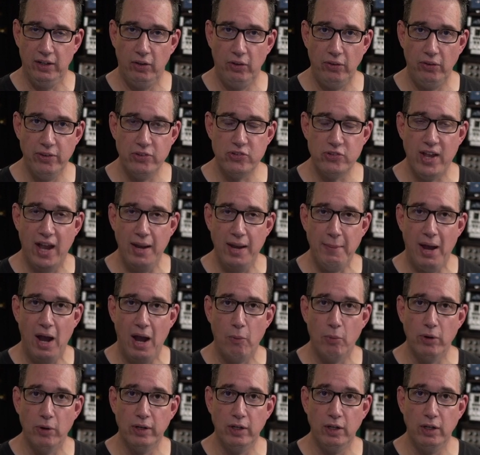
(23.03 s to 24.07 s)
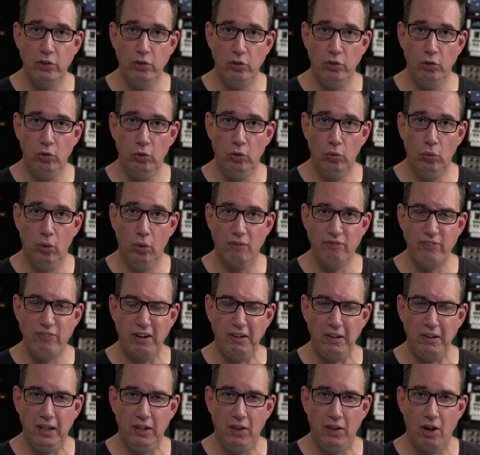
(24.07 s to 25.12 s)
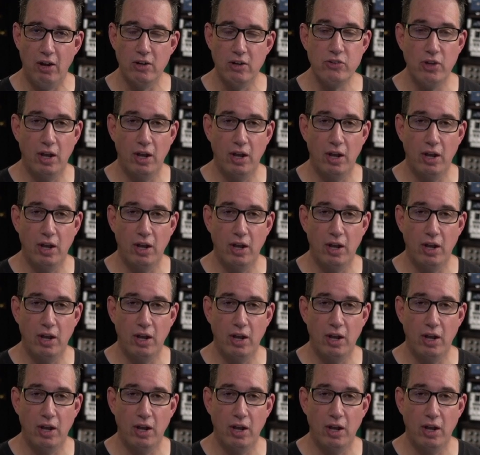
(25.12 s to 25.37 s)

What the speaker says: This time out, we're gonna do a fairly large